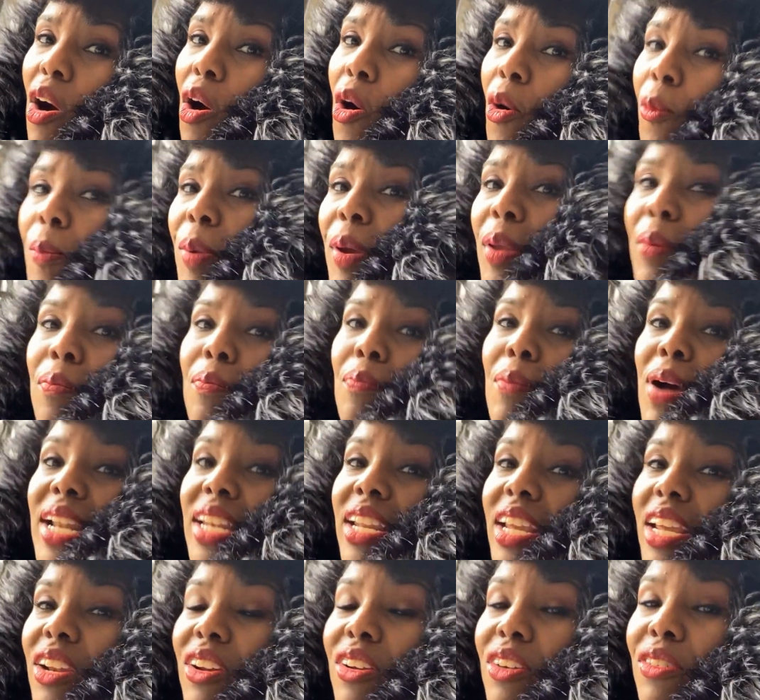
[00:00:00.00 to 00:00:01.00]
open
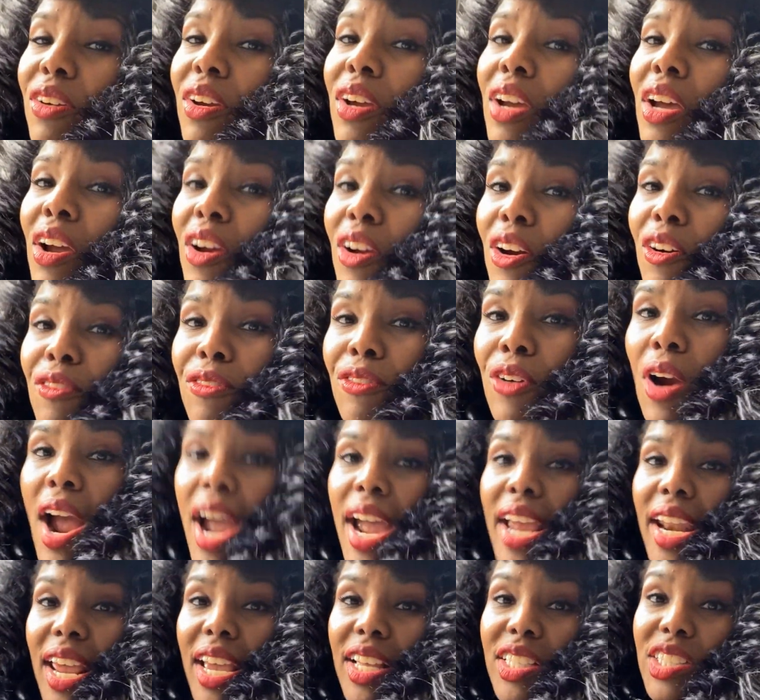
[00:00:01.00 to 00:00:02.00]
Monday to
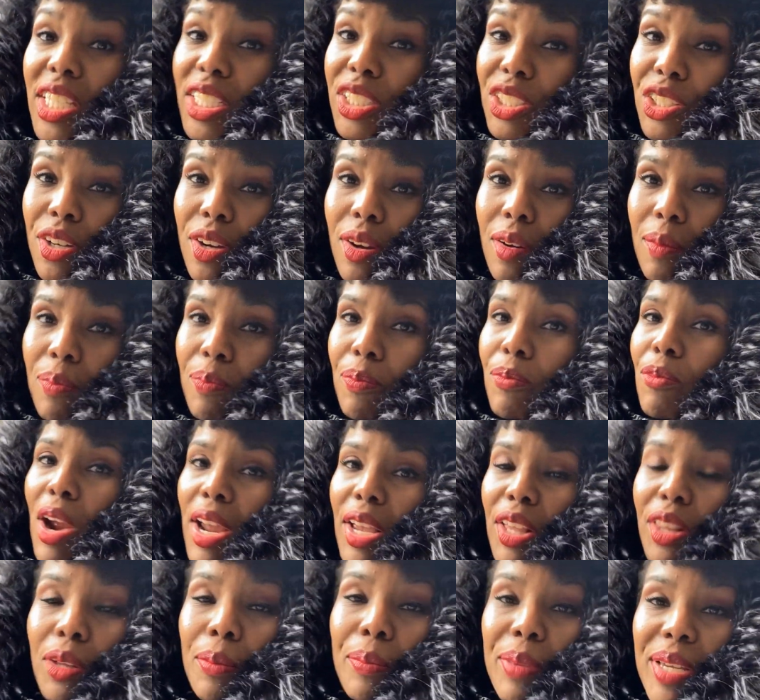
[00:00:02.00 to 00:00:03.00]
Friday, like during
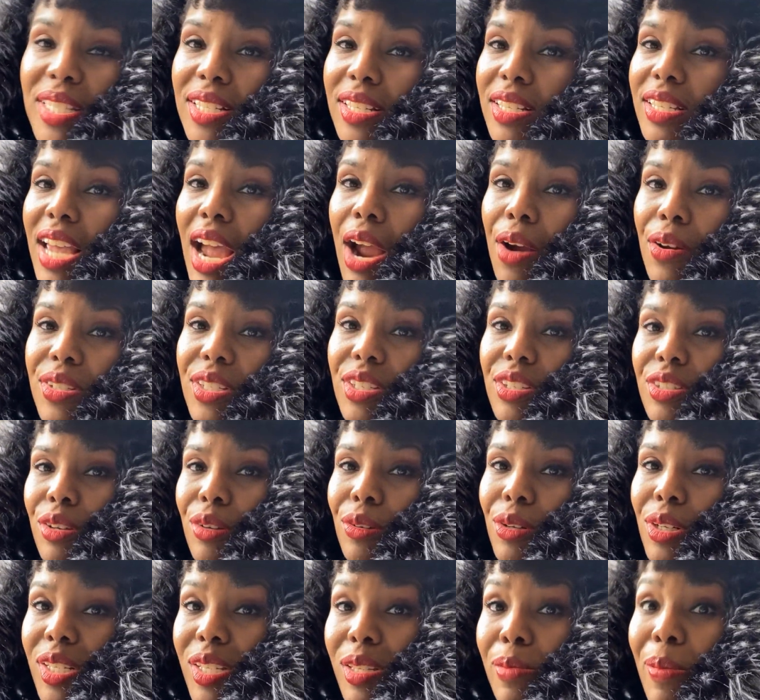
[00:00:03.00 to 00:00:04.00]
regular business hours as you
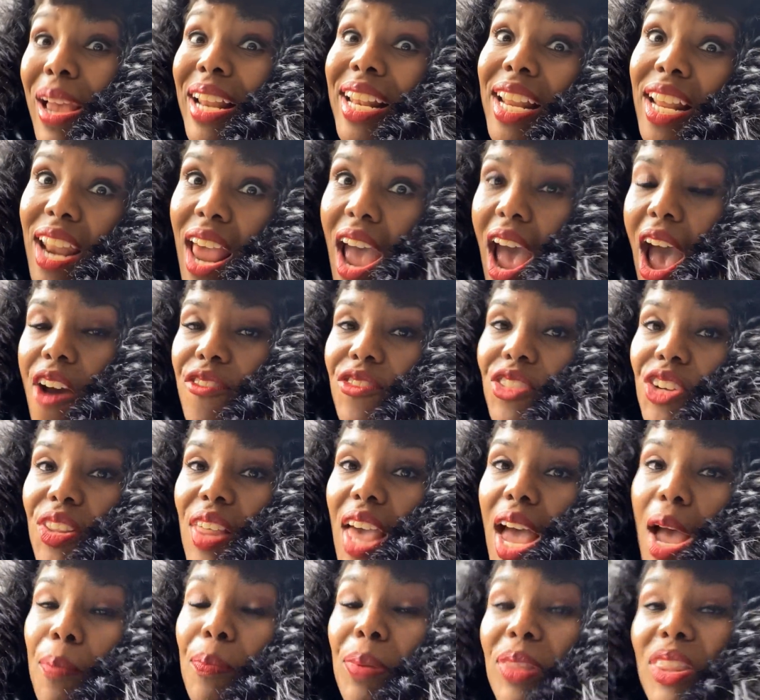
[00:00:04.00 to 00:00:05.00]
would expect, and after
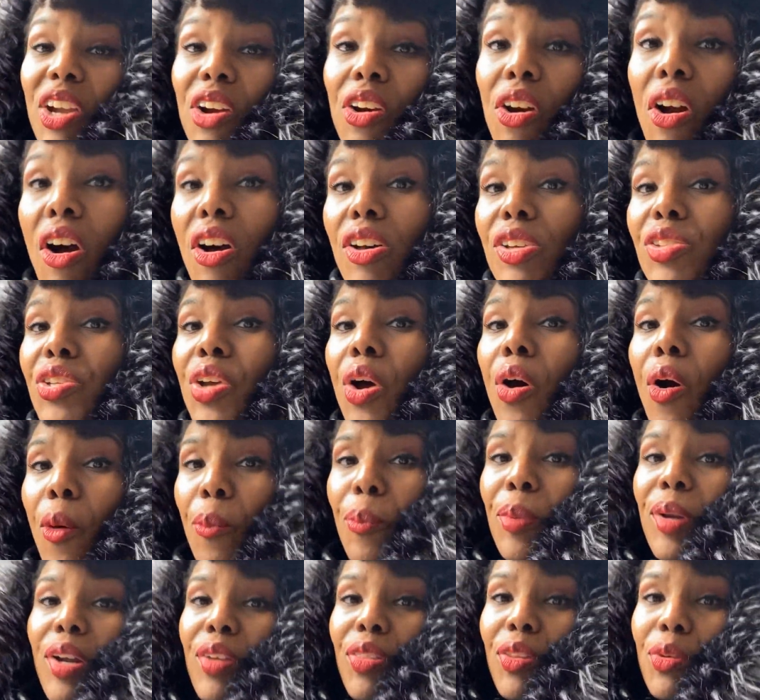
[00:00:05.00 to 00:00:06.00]
that, but they're also
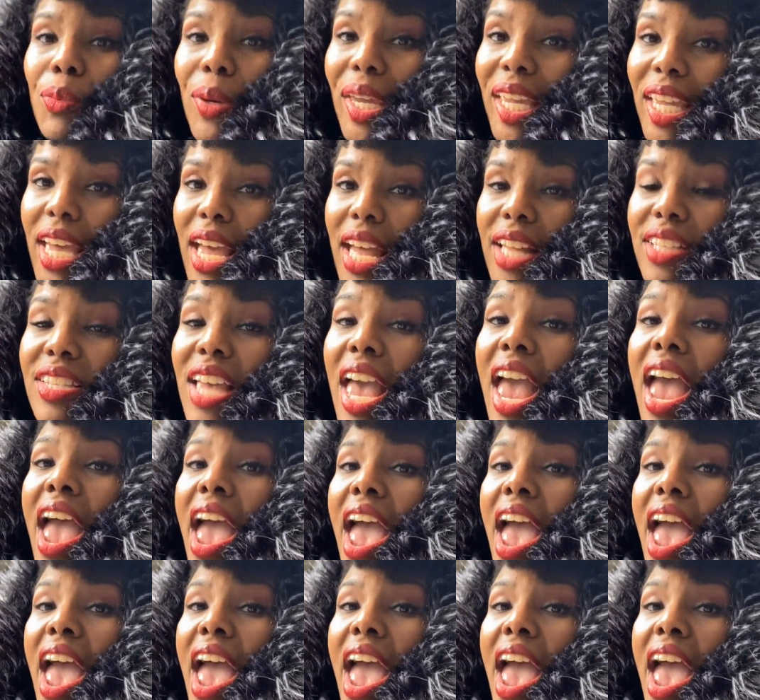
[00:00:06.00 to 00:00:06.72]
open on the weekends.